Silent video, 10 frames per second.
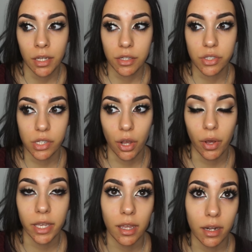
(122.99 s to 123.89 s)
So
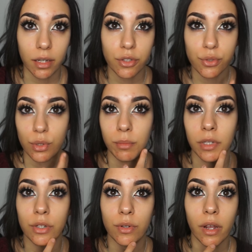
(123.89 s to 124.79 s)
I get
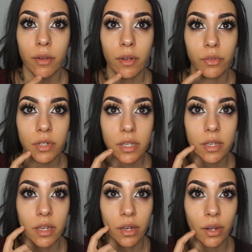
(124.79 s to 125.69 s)
extremely dry around
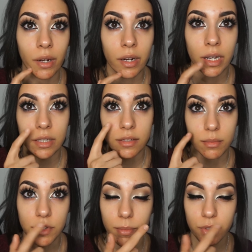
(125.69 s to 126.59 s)
here and
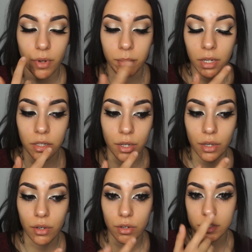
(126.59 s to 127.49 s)
sometimes around my
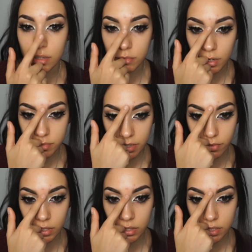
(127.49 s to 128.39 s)
nose, sometimes
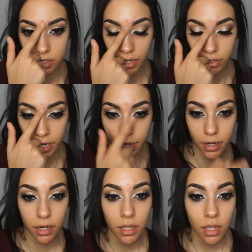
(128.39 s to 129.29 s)
even in the center
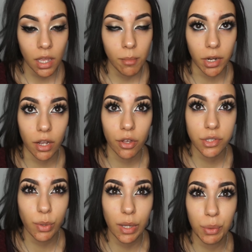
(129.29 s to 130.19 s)
here, but I
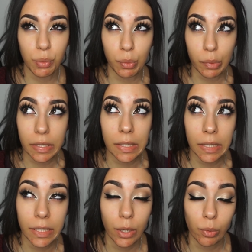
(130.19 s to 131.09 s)
also get
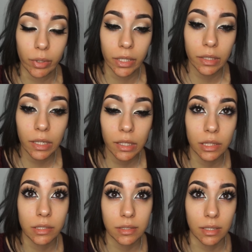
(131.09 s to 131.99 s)
really oily at
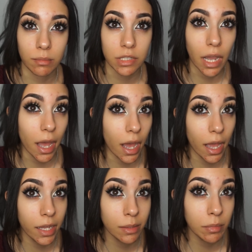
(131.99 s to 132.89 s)
the same
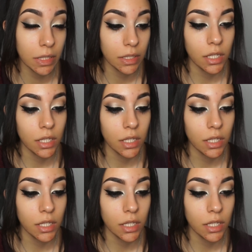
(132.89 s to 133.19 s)
time.